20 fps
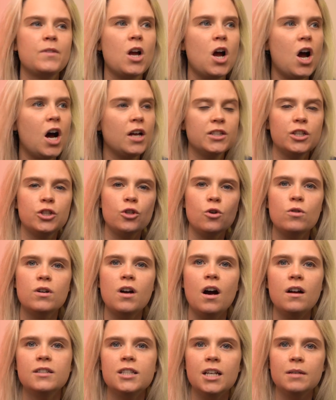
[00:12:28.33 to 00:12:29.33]
on this whole
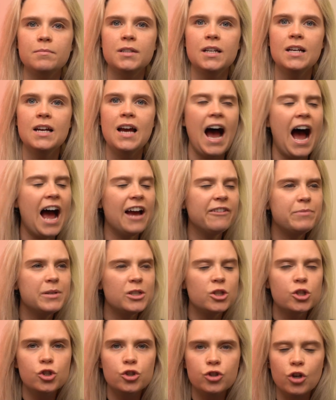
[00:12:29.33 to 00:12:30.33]
concept. I've been
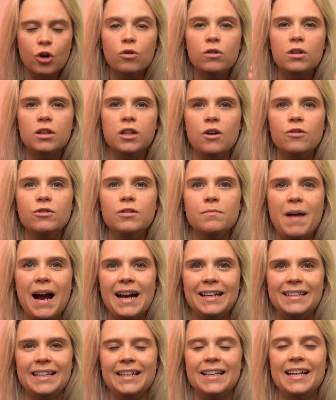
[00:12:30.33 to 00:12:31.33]
so
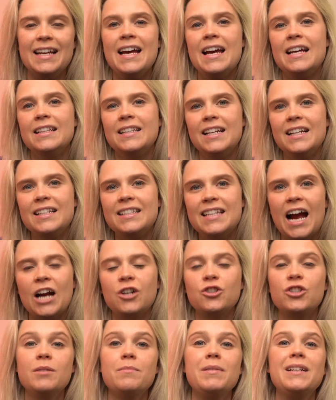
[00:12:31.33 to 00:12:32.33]
closed-minded that it's
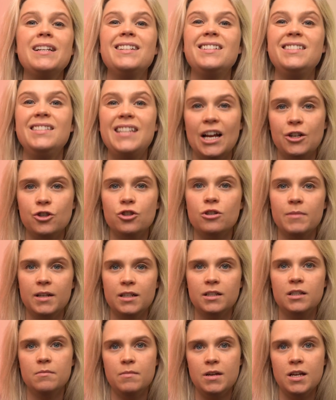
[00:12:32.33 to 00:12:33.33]
actually been a detriment
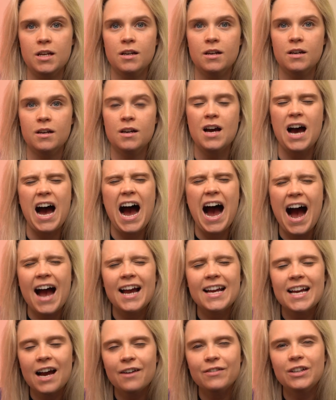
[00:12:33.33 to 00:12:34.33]
to me. I
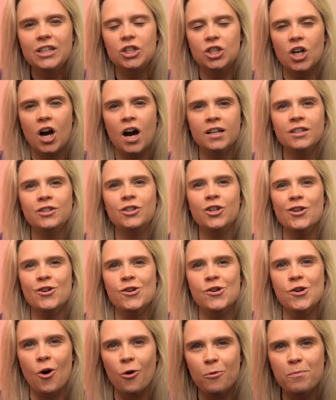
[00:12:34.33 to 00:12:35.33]
haven't gotten to
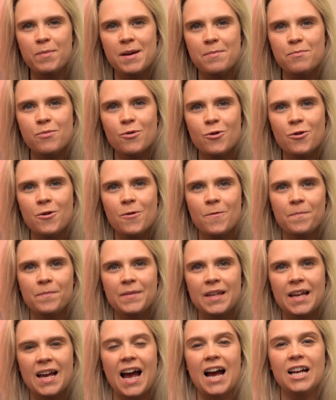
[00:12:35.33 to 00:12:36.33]
know people
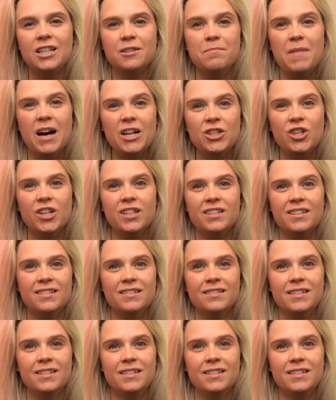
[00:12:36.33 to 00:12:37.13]
as much as